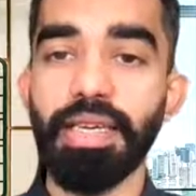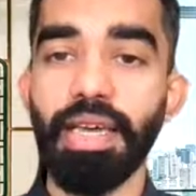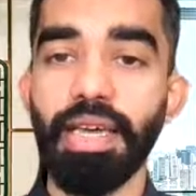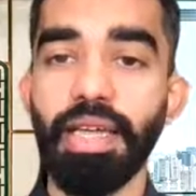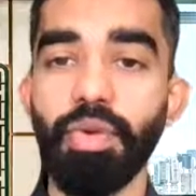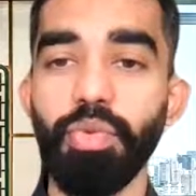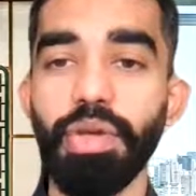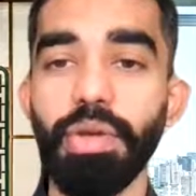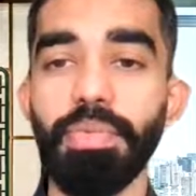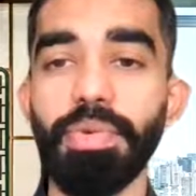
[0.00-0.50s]

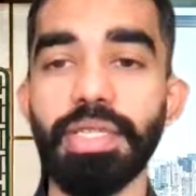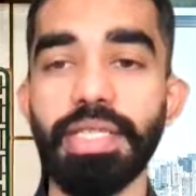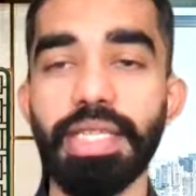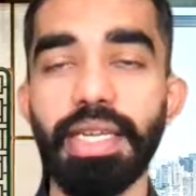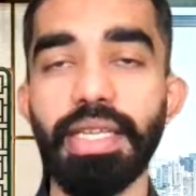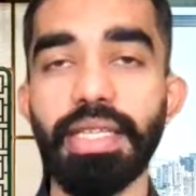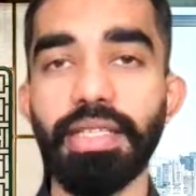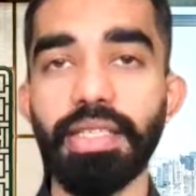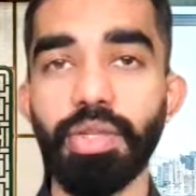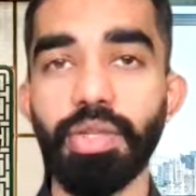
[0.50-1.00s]
and we are
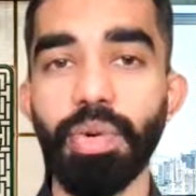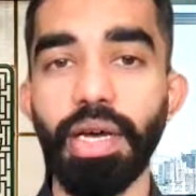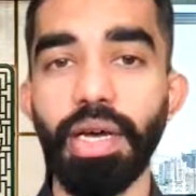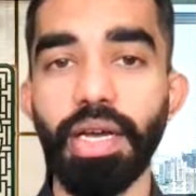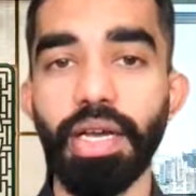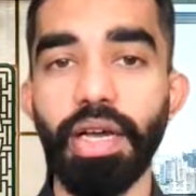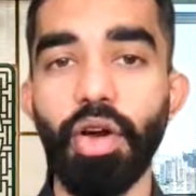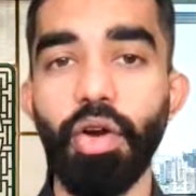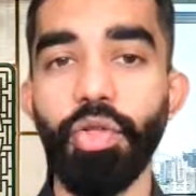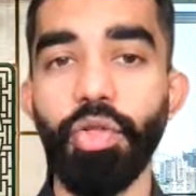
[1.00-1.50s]
presenting this
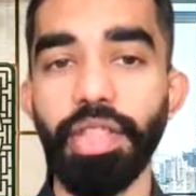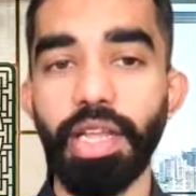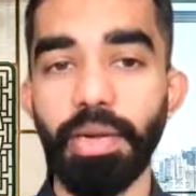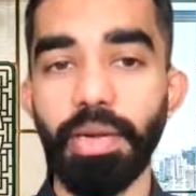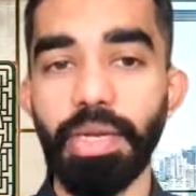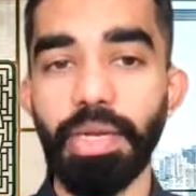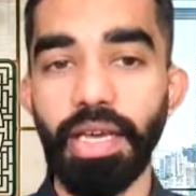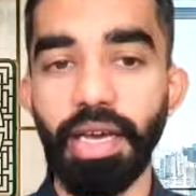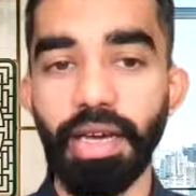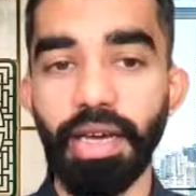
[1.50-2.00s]
work on their
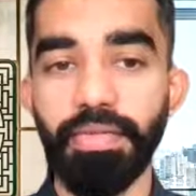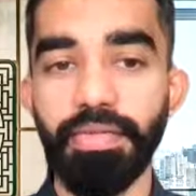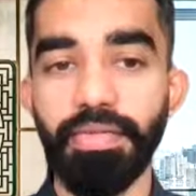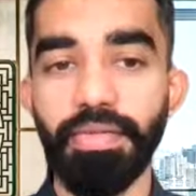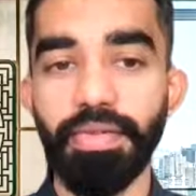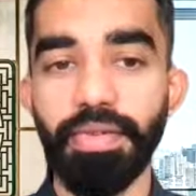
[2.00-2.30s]
behalf.